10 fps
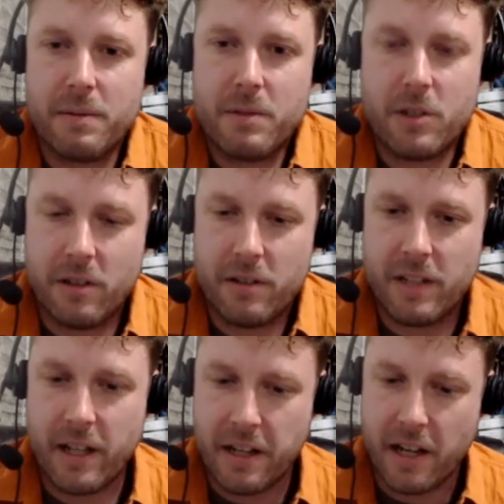So,
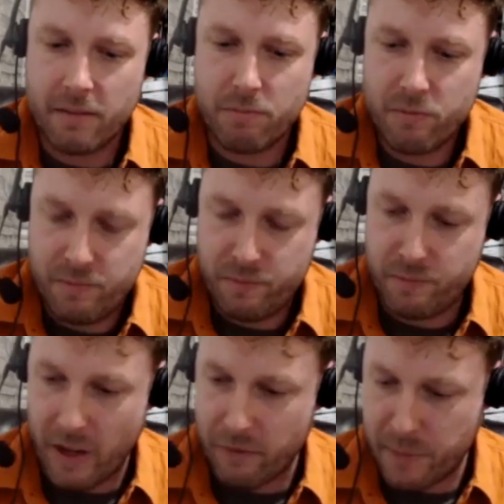and I
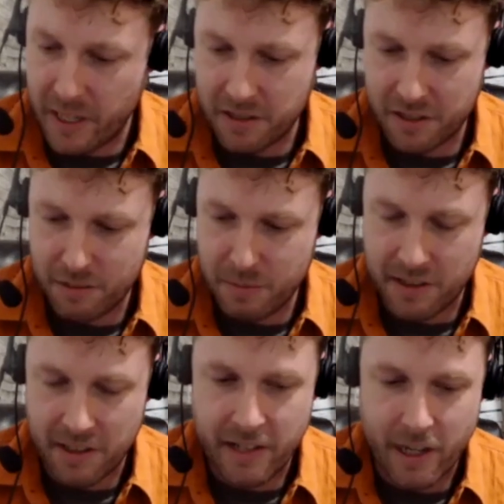have basically been
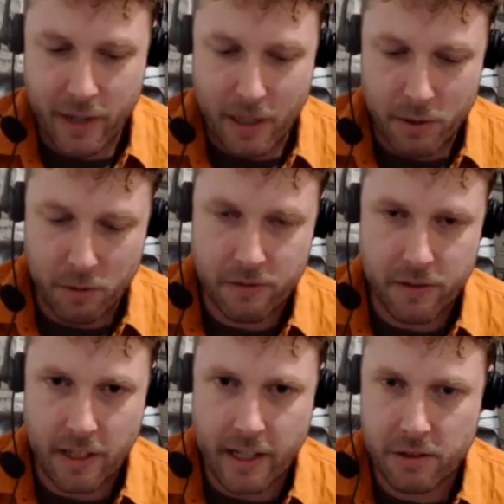in that rabbit hole for
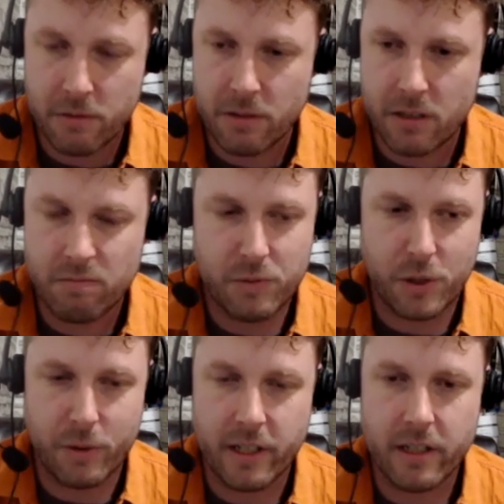the last 2
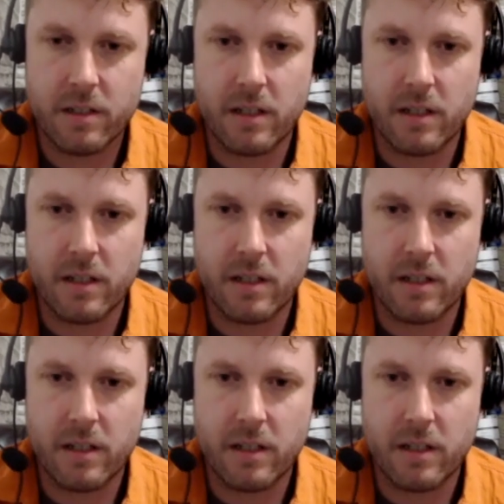years.